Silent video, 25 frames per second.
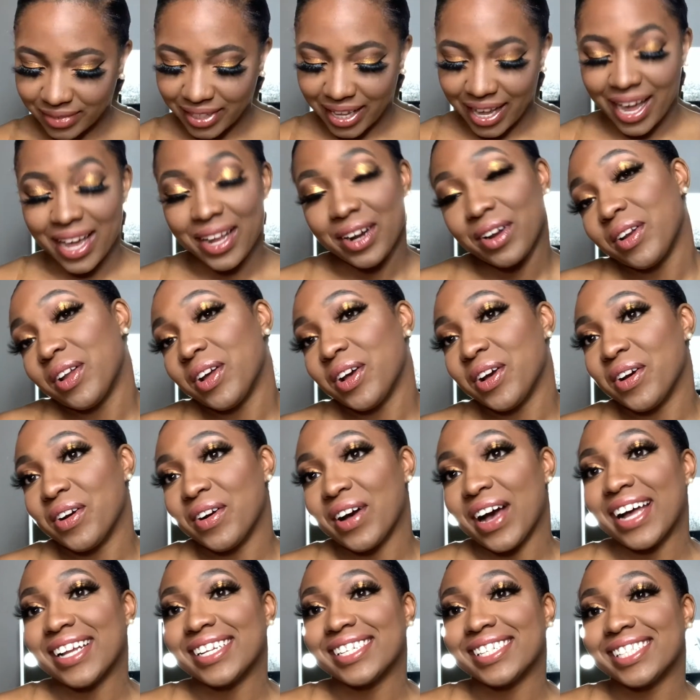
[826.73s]
I don't know.
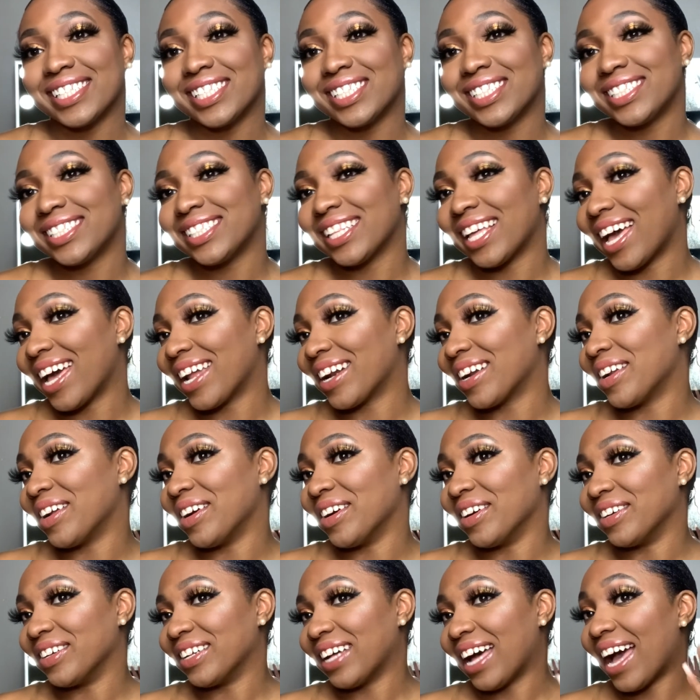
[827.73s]
I don't
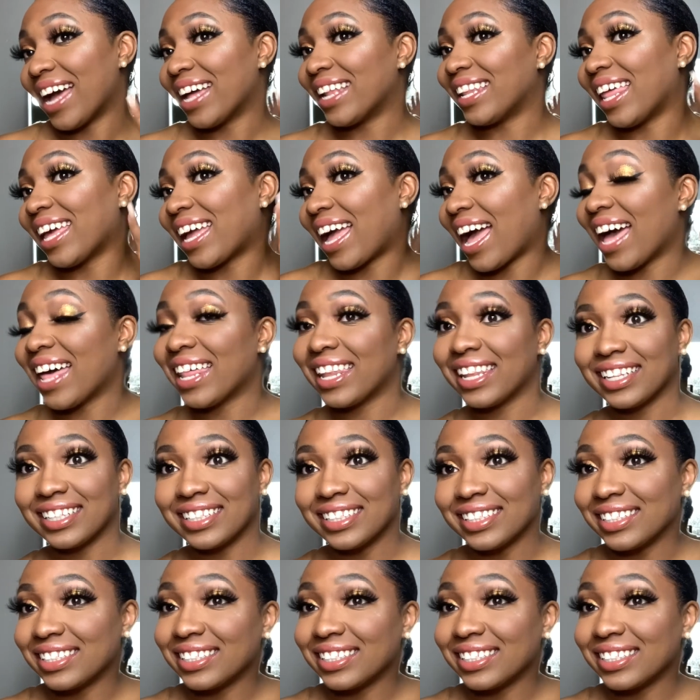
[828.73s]
know.